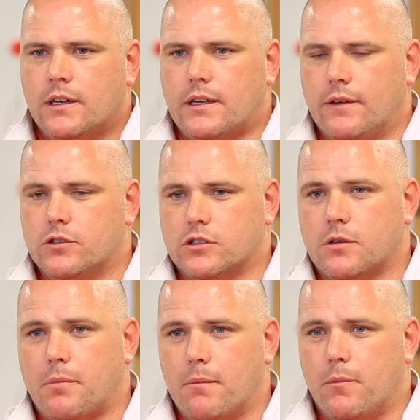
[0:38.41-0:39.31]
gives us
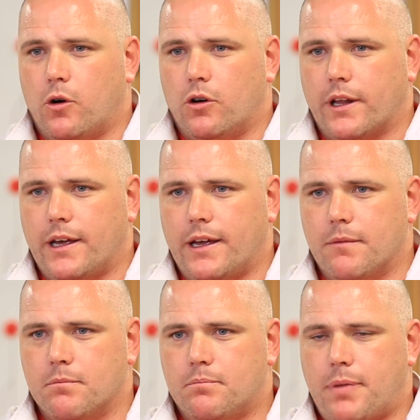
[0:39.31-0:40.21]
a bit more
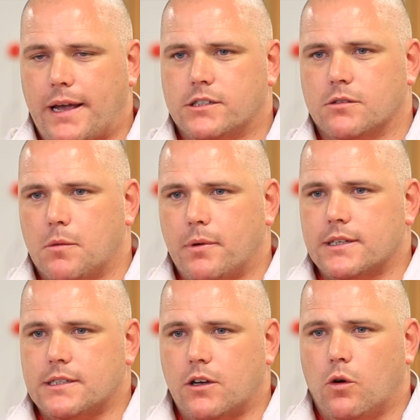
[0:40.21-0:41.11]
pace and
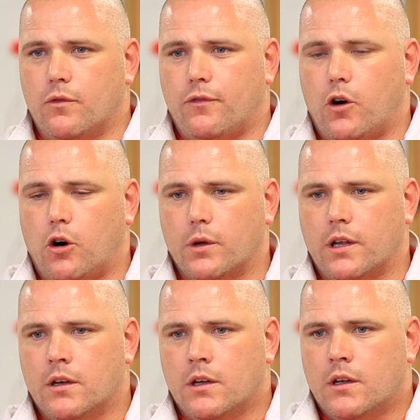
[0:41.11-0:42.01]
mobility going forward,